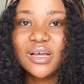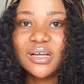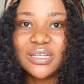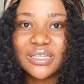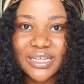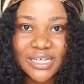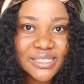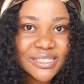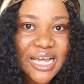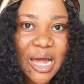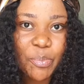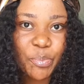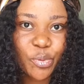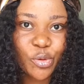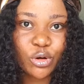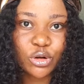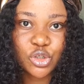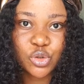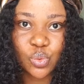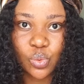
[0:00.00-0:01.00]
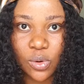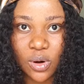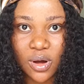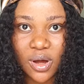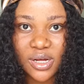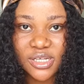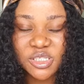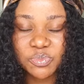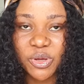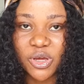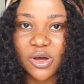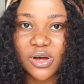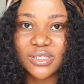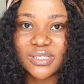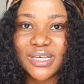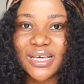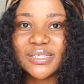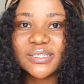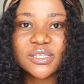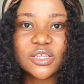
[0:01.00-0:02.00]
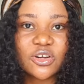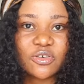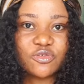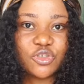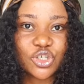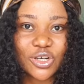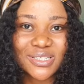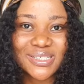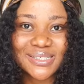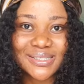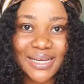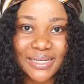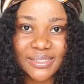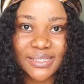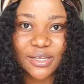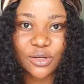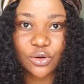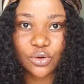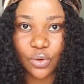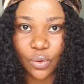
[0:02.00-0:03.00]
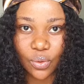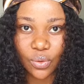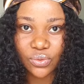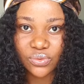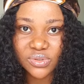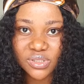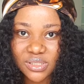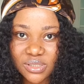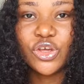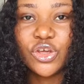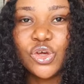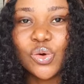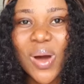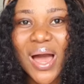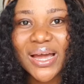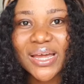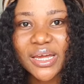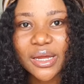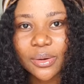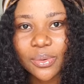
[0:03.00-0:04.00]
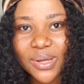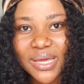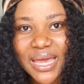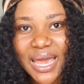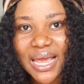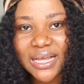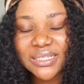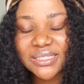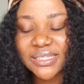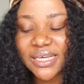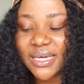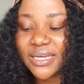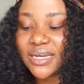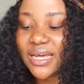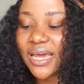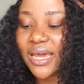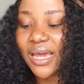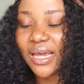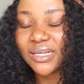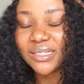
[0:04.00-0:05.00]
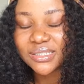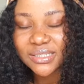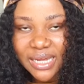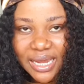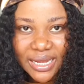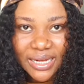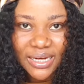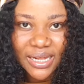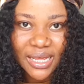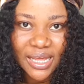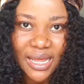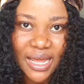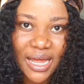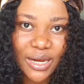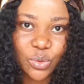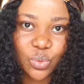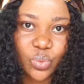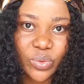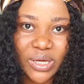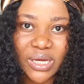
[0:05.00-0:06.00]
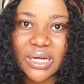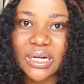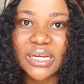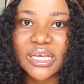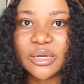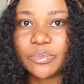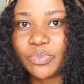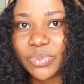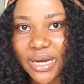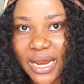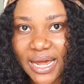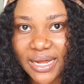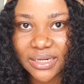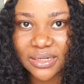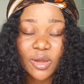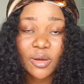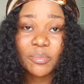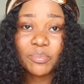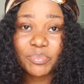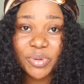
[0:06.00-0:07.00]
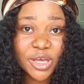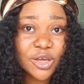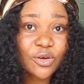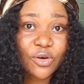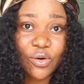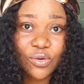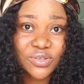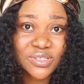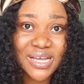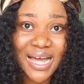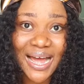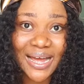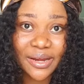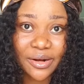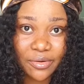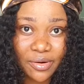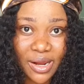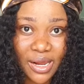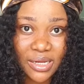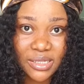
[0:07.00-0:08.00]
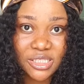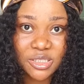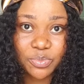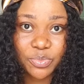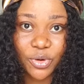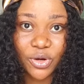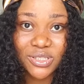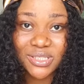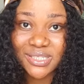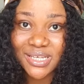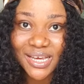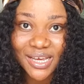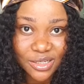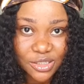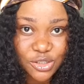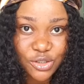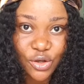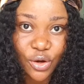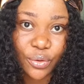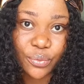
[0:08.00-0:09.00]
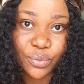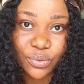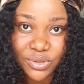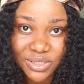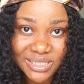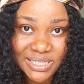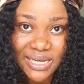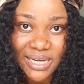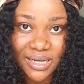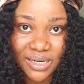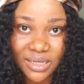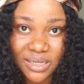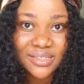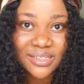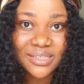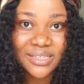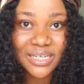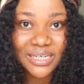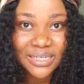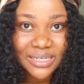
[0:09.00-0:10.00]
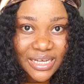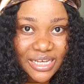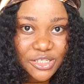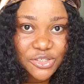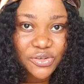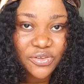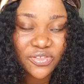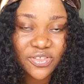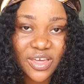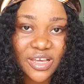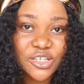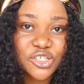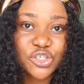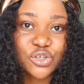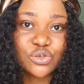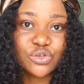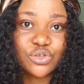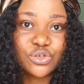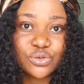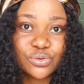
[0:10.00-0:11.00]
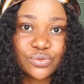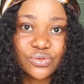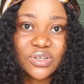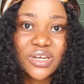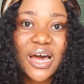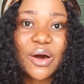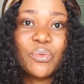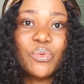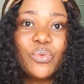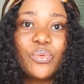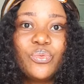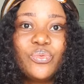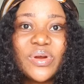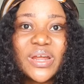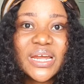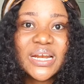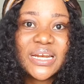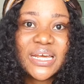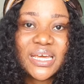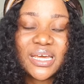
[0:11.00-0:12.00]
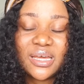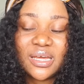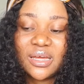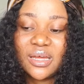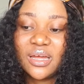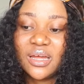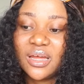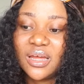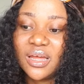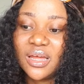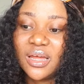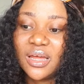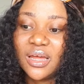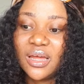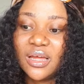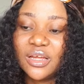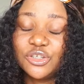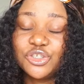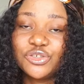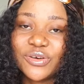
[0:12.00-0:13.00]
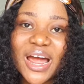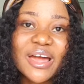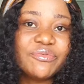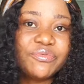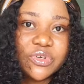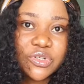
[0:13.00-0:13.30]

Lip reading: This approach works because instead of just setting goals, you are creating a daily and weekly plan. Big goals are great, but it's your routine, the little things you do that will really drive